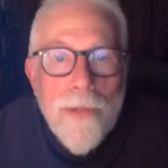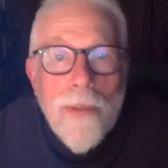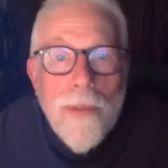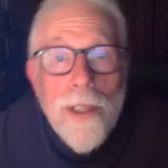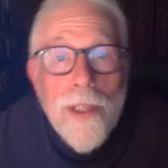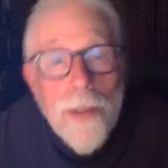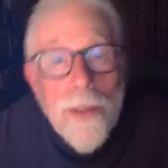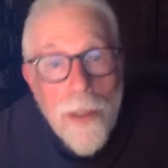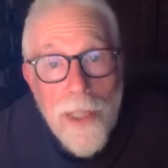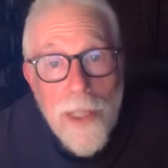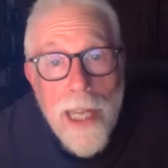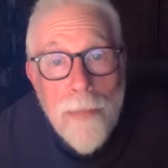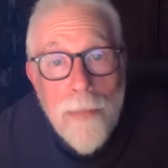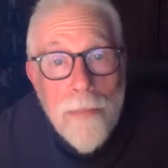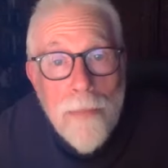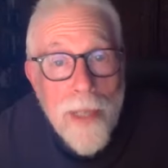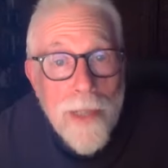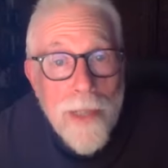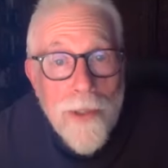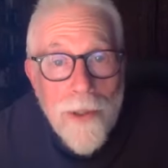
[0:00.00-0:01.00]
we took that
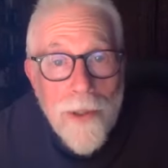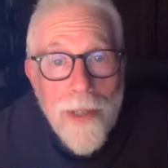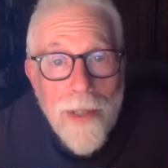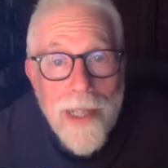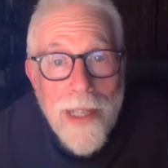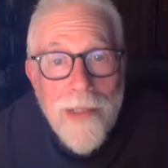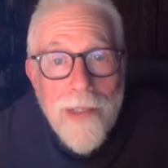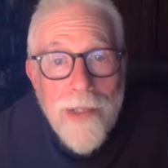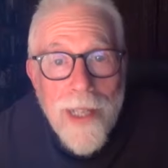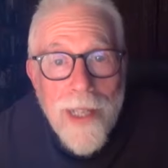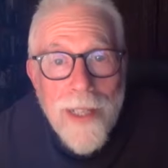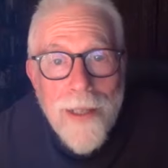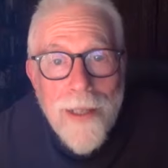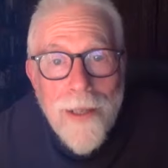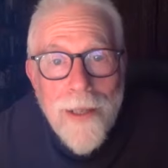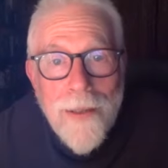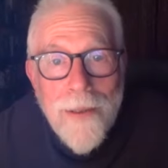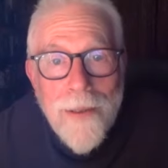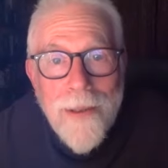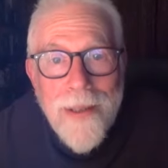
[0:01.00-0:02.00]
picture I sent
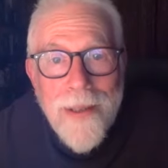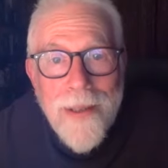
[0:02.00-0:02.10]
you.